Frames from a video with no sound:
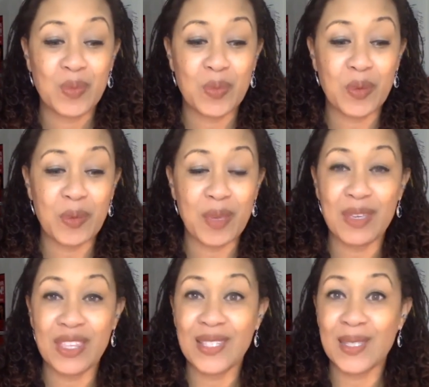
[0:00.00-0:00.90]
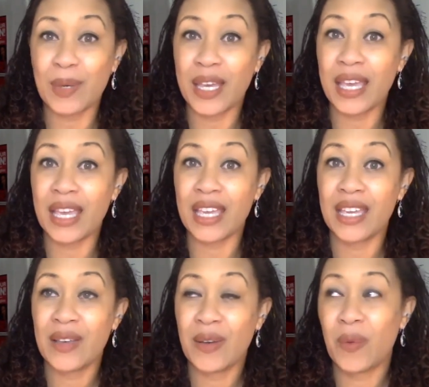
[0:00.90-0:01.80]
but maybe this way
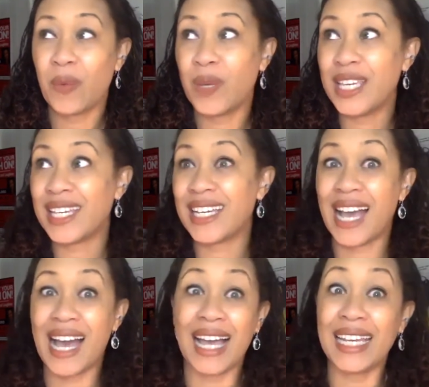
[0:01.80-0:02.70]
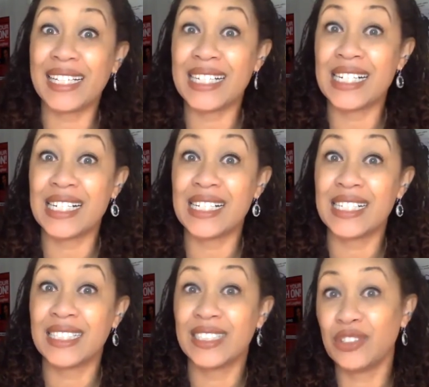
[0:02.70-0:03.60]
we can kind of
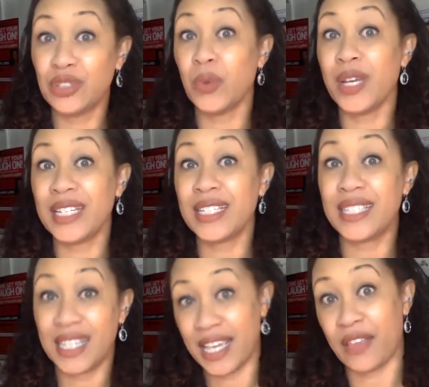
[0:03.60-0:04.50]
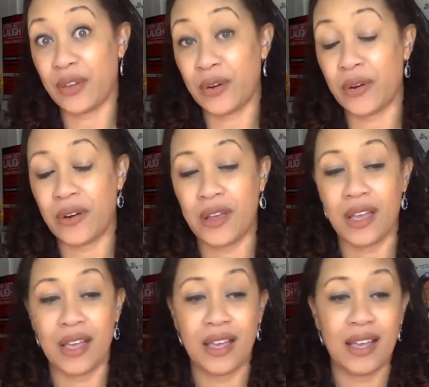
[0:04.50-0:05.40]
do it together.
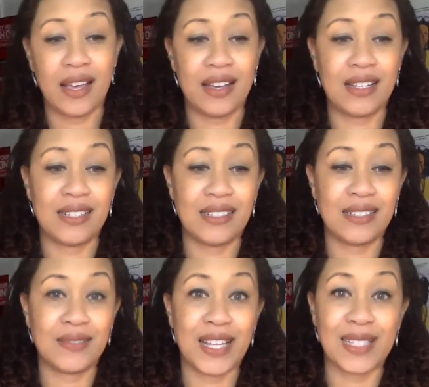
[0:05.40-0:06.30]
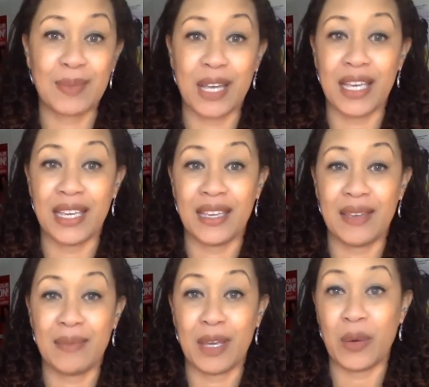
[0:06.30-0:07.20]
Uh, that's my,
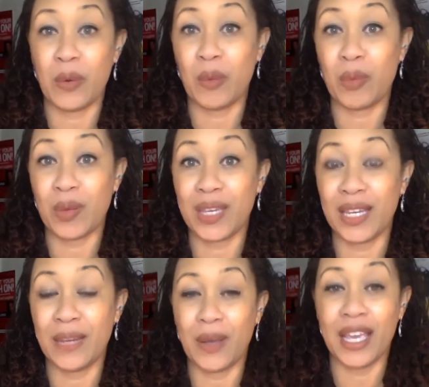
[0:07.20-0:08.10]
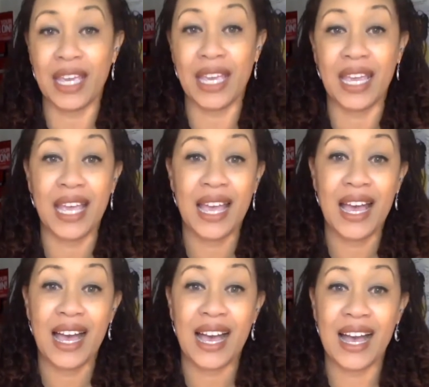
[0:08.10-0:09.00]
my hope anyway.
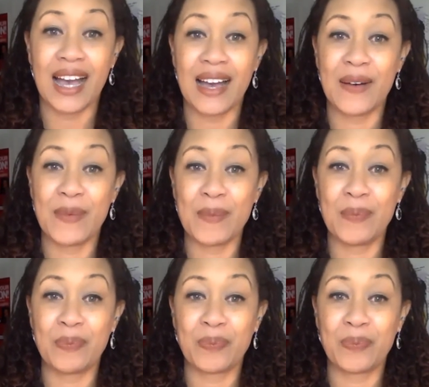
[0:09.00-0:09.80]
Um,